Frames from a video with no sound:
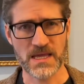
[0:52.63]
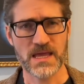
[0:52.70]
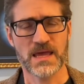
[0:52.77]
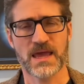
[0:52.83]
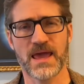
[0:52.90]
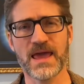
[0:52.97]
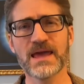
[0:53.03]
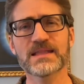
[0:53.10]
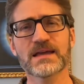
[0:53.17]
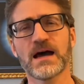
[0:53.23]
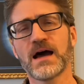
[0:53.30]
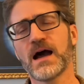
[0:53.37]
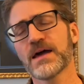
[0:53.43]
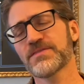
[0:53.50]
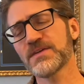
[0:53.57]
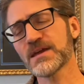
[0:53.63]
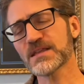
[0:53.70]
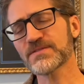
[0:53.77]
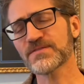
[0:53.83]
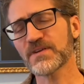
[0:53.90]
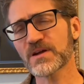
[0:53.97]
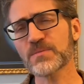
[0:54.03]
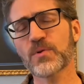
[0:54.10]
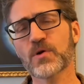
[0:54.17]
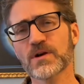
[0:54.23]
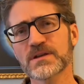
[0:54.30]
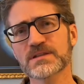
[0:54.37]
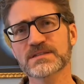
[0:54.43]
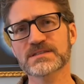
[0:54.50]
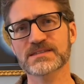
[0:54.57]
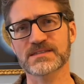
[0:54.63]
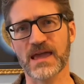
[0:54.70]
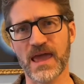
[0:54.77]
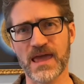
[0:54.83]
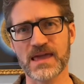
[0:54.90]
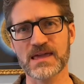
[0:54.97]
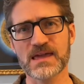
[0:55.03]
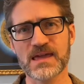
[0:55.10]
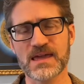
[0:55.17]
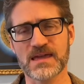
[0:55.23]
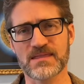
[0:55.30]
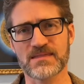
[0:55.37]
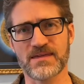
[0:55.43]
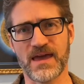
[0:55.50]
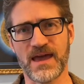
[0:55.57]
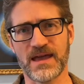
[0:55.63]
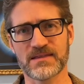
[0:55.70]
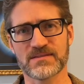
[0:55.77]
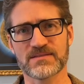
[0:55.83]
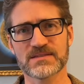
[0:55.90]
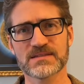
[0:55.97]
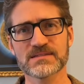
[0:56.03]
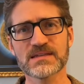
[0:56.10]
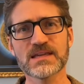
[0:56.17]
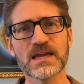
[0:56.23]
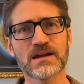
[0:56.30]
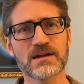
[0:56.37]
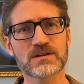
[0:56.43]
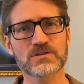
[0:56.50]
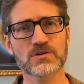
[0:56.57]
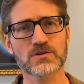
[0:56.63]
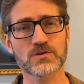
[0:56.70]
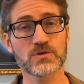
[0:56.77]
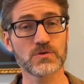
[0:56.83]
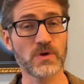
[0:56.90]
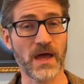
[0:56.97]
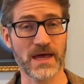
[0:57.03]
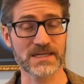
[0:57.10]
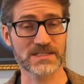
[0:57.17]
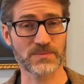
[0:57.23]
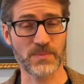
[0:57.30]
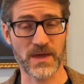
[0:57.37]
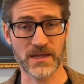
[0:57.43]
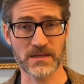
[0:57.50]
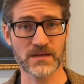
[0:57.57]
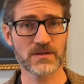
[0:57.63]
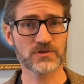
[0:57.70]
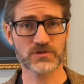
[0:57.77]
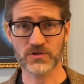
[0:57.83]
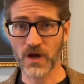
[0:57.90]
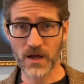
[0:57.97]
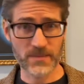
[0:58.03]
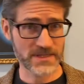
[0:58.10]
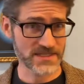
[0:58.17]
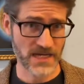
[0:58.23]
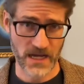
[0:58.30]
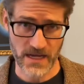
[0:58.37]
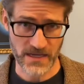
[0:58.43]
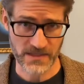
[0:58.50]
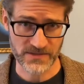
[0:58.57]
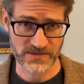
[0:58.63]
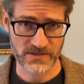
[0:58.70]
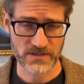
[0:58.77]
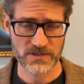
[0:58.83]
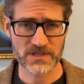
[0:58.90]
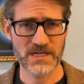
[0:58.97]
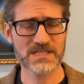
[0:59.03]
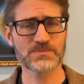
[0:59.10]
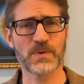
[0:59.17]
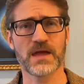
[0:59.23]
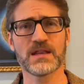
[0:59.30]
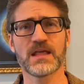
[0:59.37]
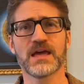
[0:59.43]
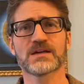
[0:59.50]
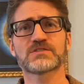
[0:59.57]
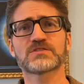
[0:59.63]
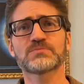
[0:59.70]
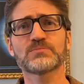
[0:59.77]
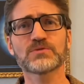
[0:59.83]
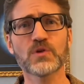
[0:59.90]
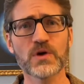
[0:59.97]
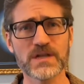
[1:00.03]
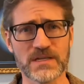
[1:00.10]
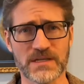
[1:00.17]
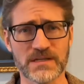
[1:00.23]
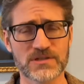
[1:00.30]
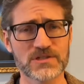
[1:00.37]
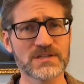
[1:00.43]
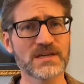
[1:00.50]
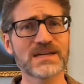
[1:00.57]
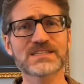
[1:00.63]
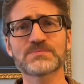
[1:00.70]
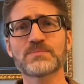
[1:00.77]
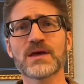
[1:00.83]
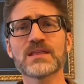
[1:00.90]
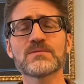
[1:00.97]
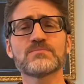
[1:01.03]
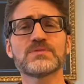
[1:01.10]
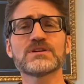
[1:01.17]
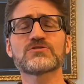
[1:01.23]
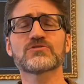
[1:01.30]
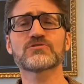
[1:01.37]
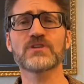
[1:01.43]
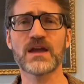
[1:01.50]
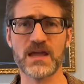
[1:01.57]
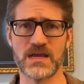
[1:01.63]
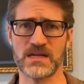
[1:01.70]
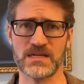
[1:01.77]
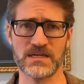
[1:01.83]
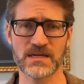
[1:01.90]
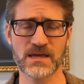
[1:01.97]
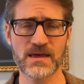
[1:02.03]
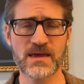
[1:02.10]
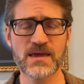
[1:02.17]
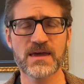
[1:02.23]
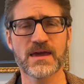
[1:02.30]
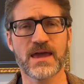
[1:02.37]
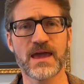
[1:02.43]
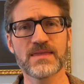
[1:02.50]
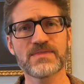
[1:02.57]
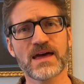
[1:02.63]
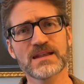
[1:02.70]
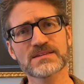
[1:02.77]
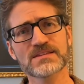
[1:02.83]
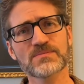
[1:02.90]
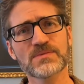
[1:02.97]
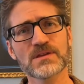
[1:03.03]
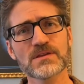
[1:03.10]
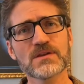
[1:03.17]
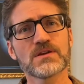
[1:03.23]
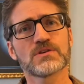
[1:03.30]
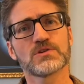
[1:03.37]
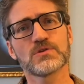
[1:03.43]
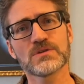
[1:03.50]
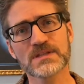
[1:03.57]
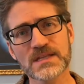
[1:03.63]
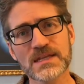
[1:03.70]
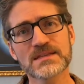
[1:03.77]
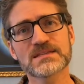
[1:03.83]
And I think it's very important to say that this is a character who has been traumatized. She has been exploited. She has been betrayed. And that is something you need to